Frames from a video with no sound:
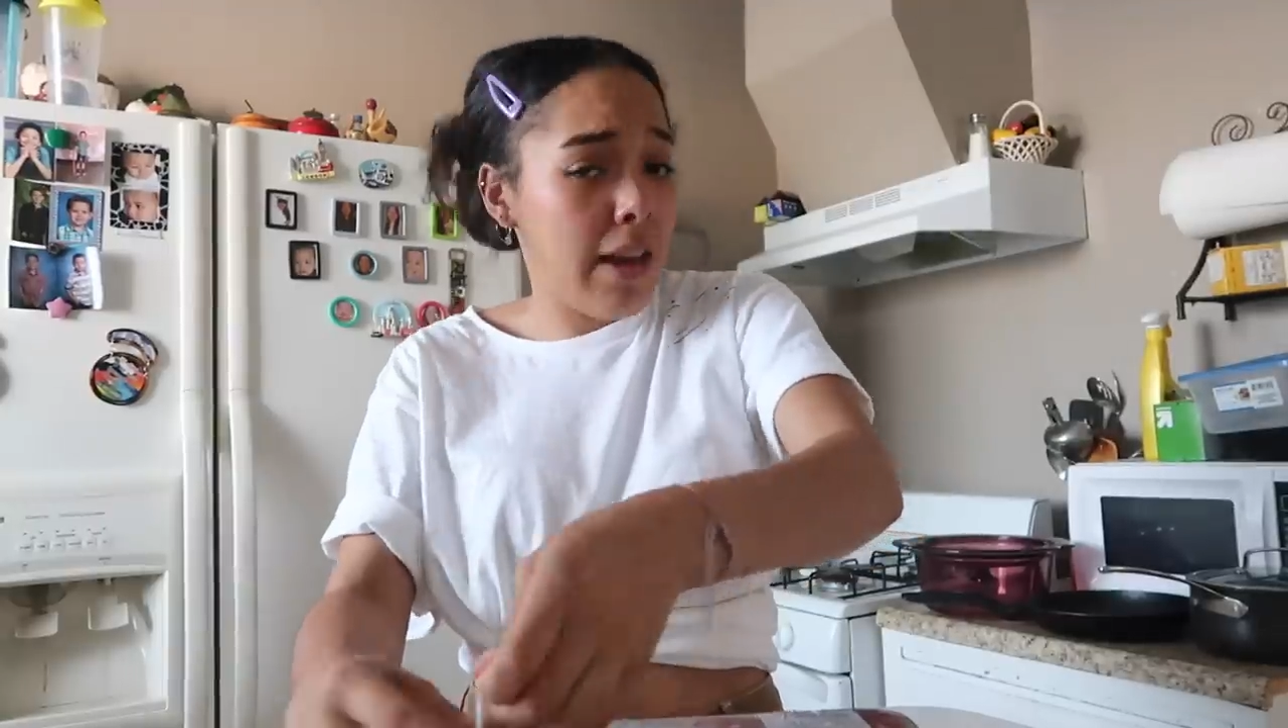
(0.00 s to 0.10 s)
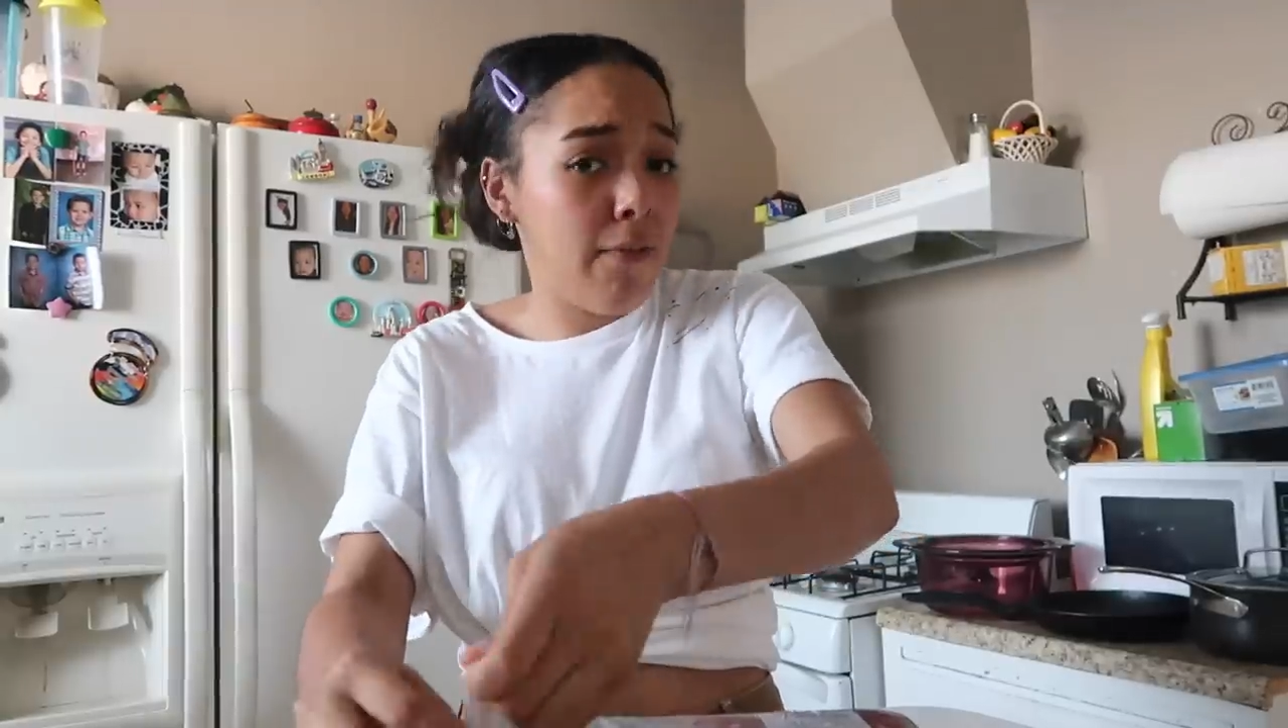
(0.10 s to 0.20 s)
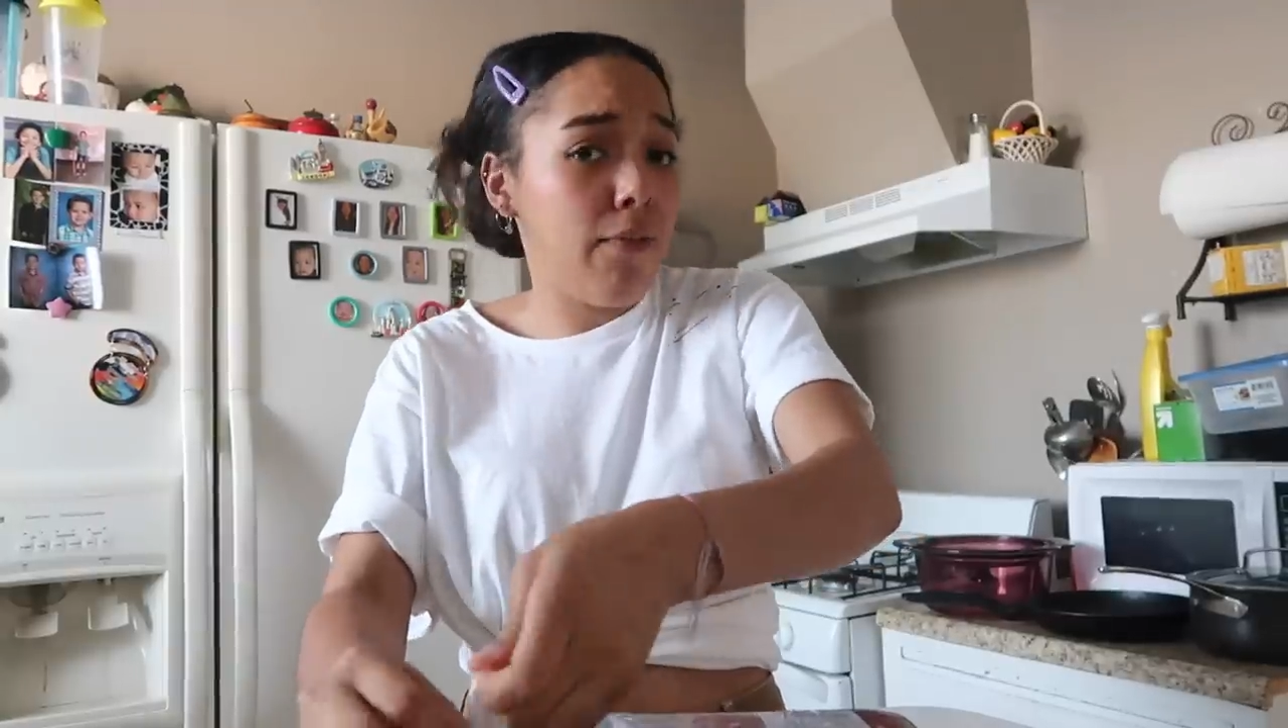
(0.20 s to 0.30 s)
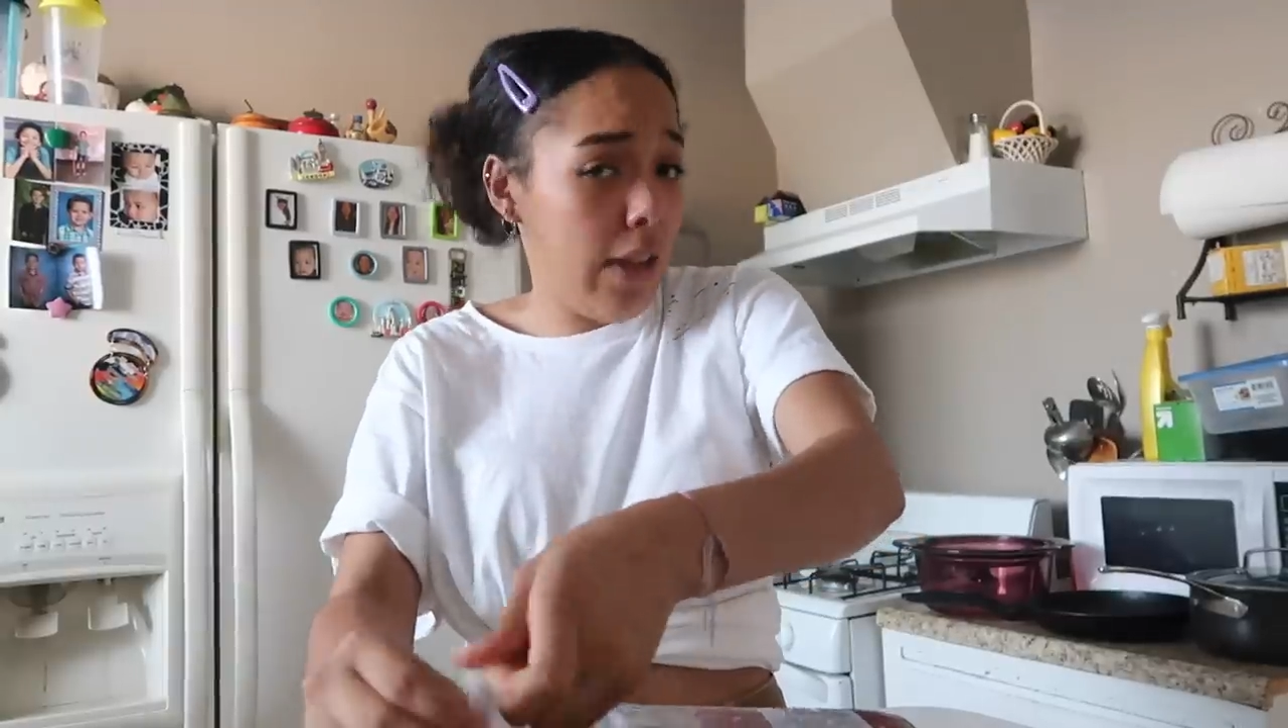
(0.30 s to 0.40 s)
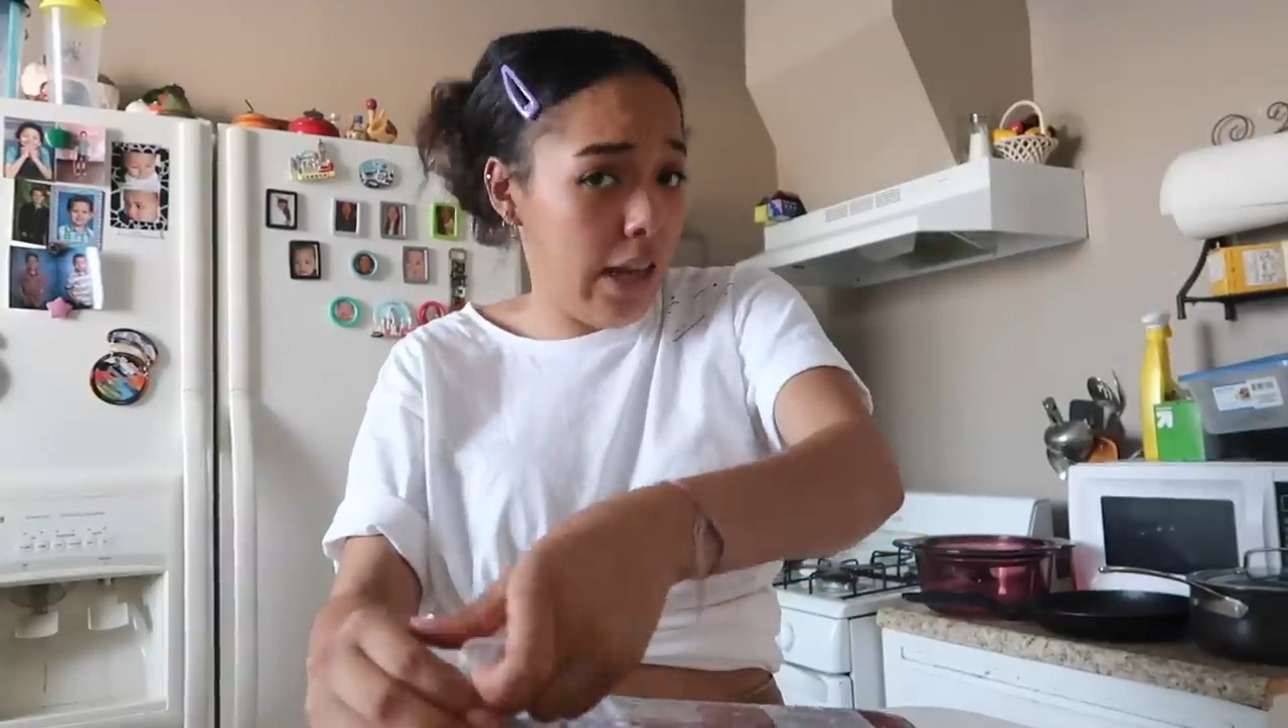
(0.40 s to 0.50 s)

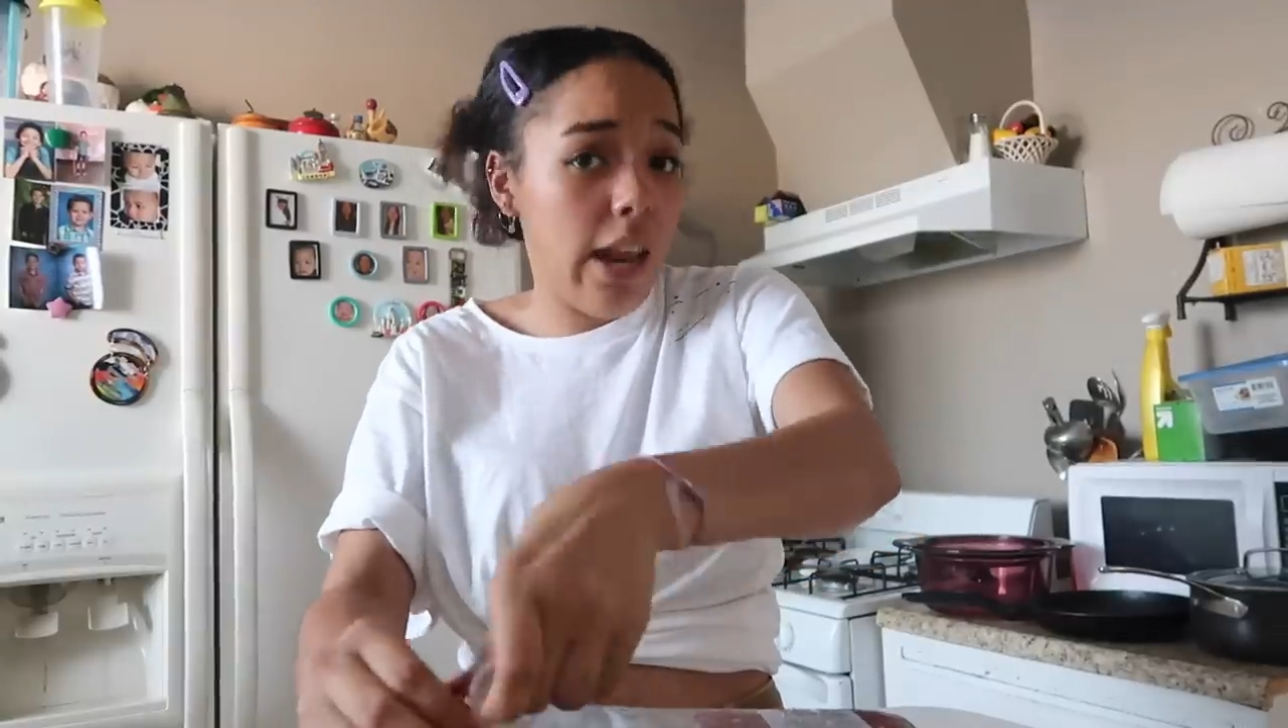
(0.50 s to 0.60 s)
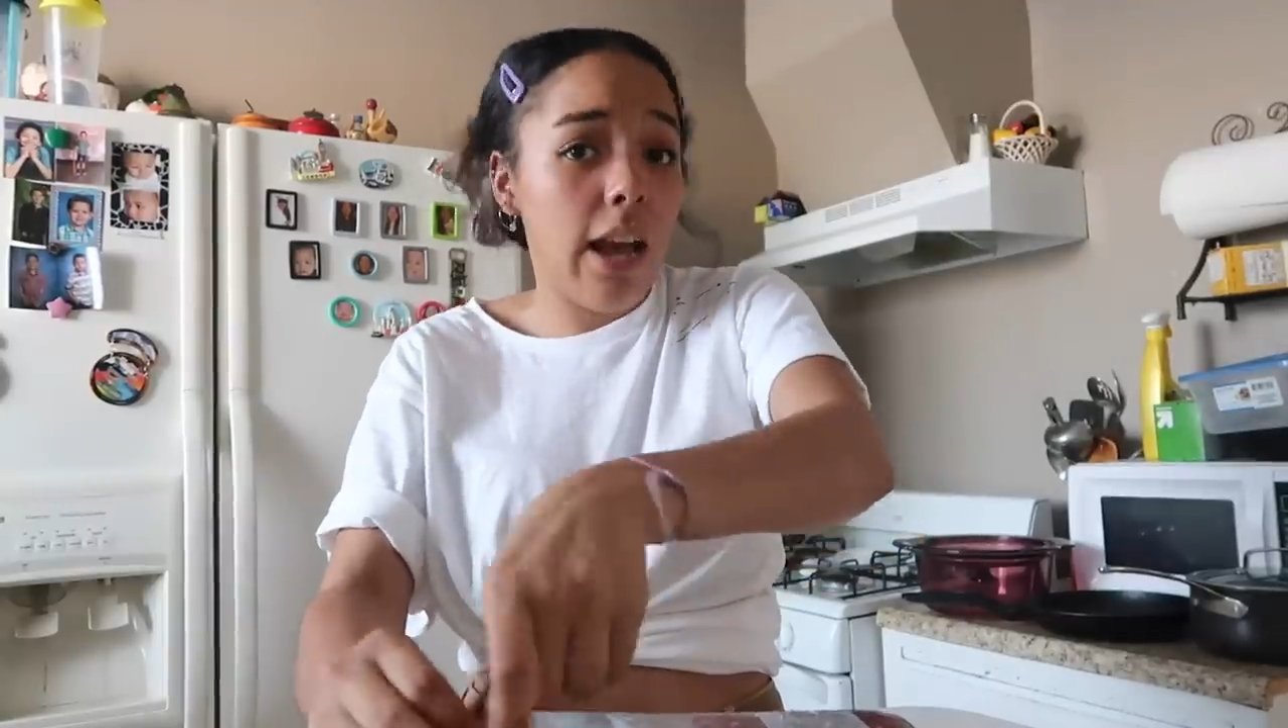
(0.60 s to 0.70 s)
if it